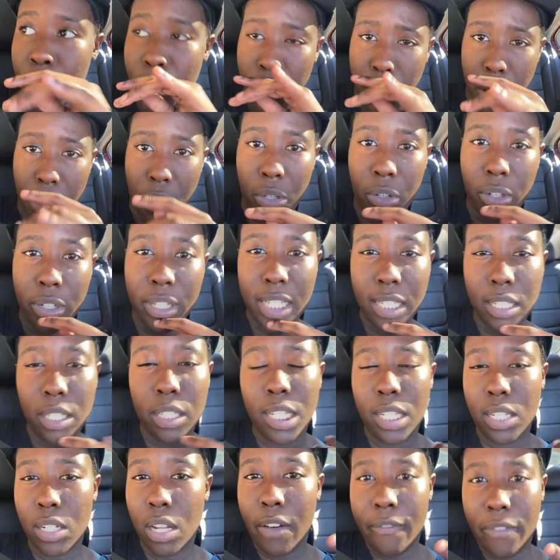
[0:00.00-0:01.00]
so this
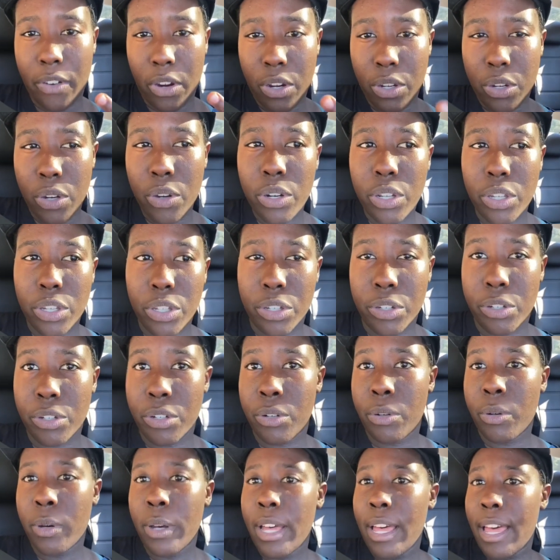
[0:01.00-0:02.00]
is all very new to
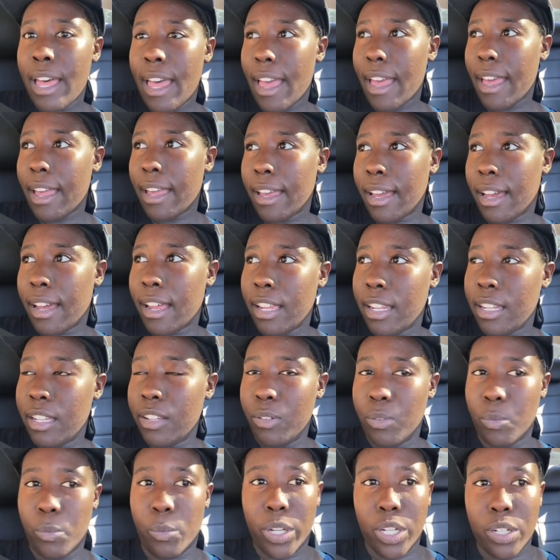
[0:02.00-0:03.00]
you,
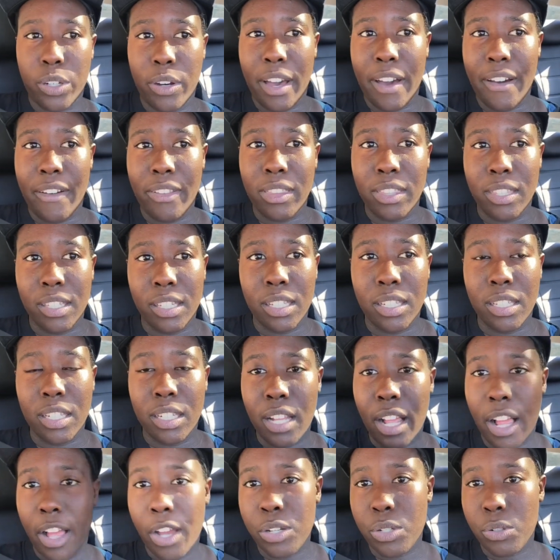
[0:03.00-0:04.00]
and we don't have the
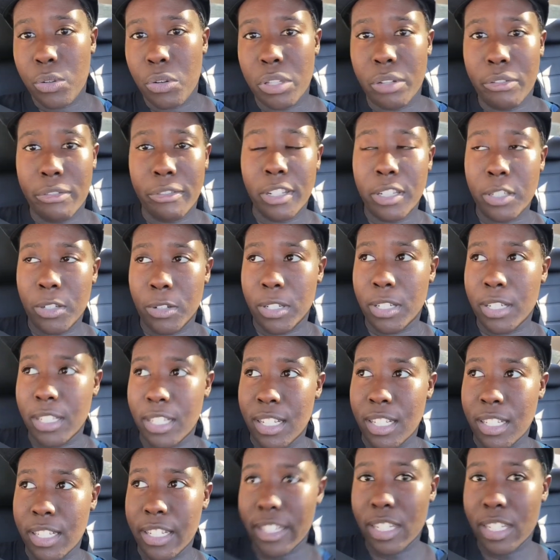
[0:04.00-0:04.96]
knowledge or the resources.